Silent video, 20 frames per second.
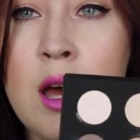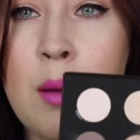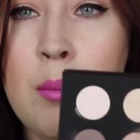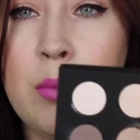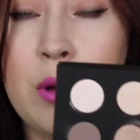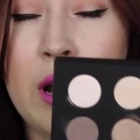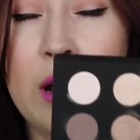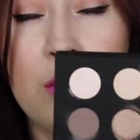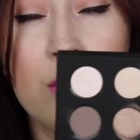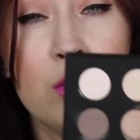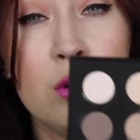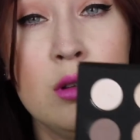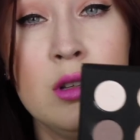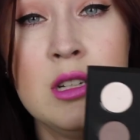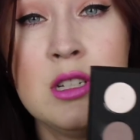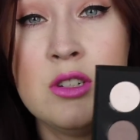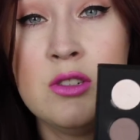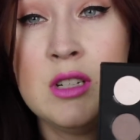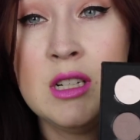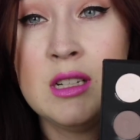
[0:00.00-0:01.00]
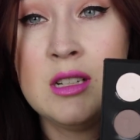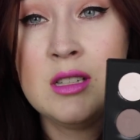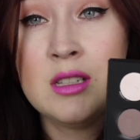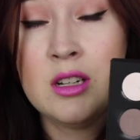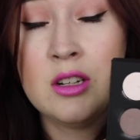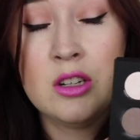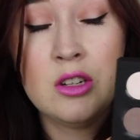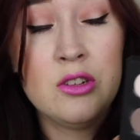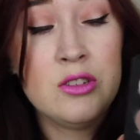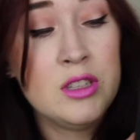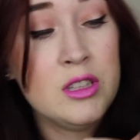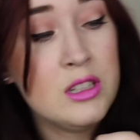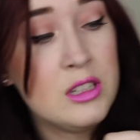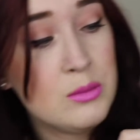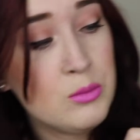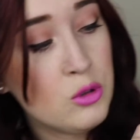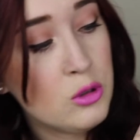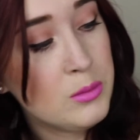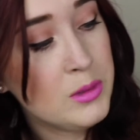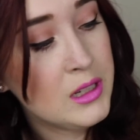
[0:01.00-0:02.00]
But I really do need to start using this
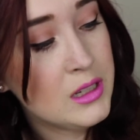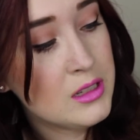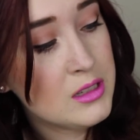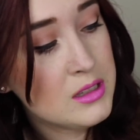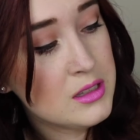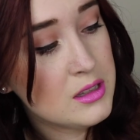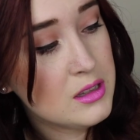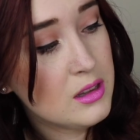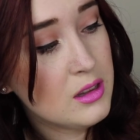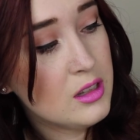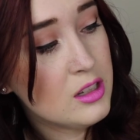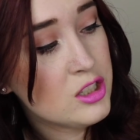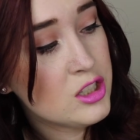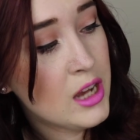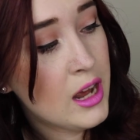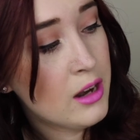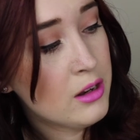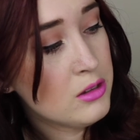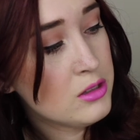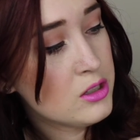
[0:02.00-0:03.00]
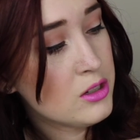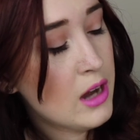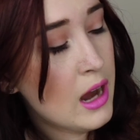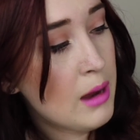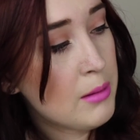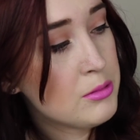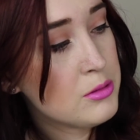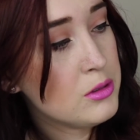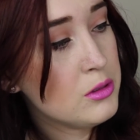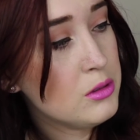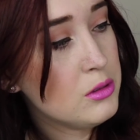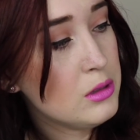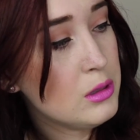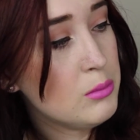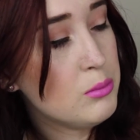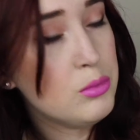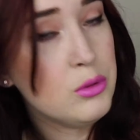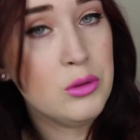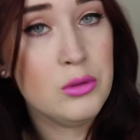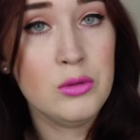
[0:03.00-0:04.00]
more because the shadows are absolutely
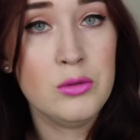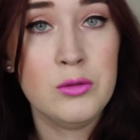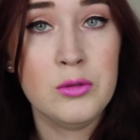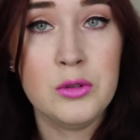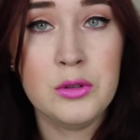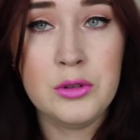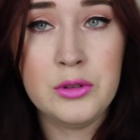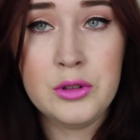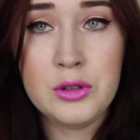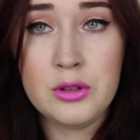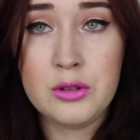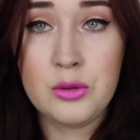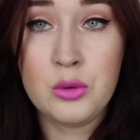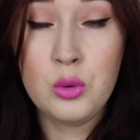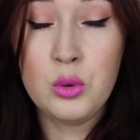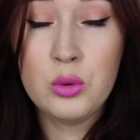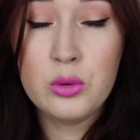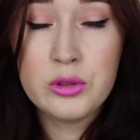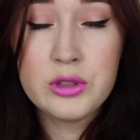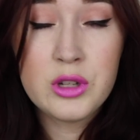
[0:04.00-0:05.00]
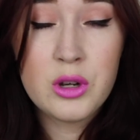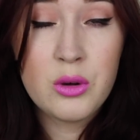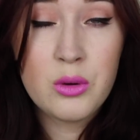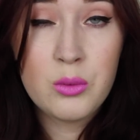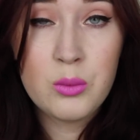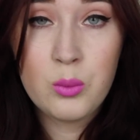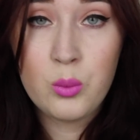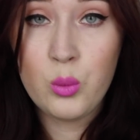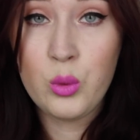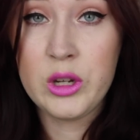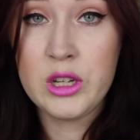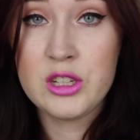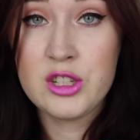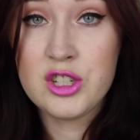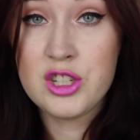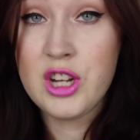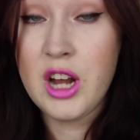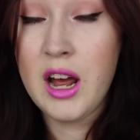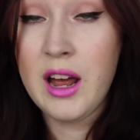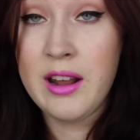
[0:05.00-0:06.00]
beautiful. They're cool tone,
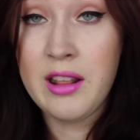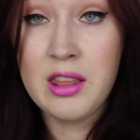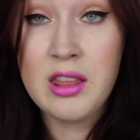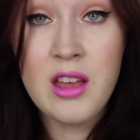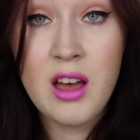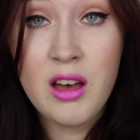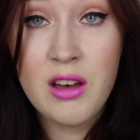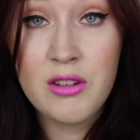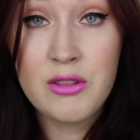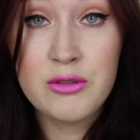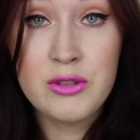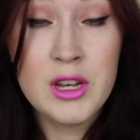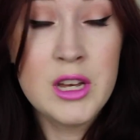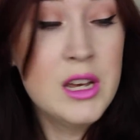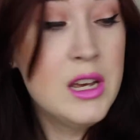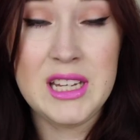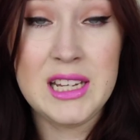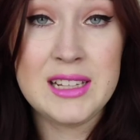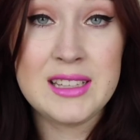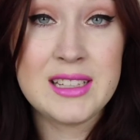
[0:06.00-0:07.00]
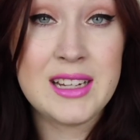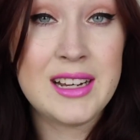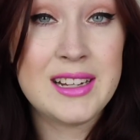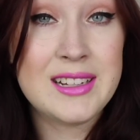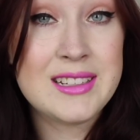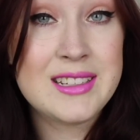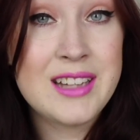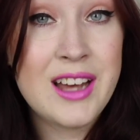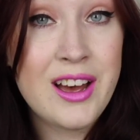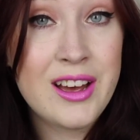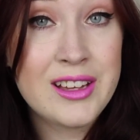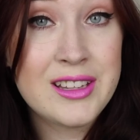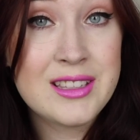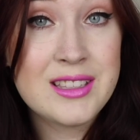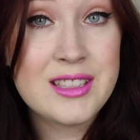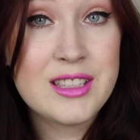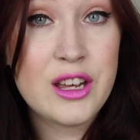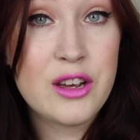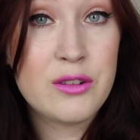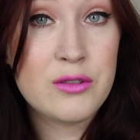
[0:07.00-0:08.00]
which I love. It's got
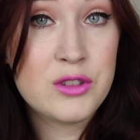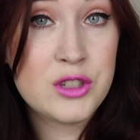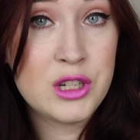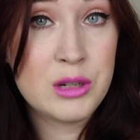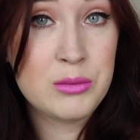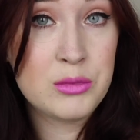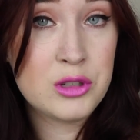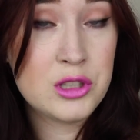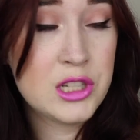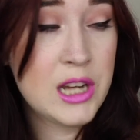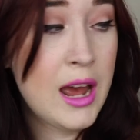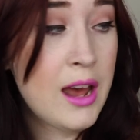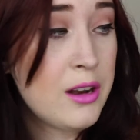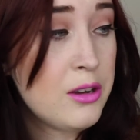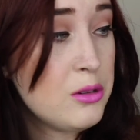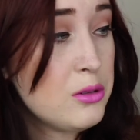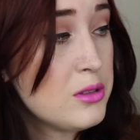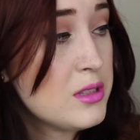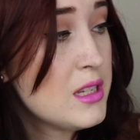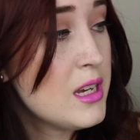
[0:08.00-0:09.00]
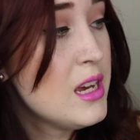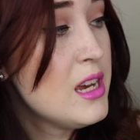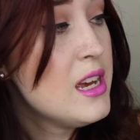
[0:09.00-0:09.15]
tons of shimmer shadows.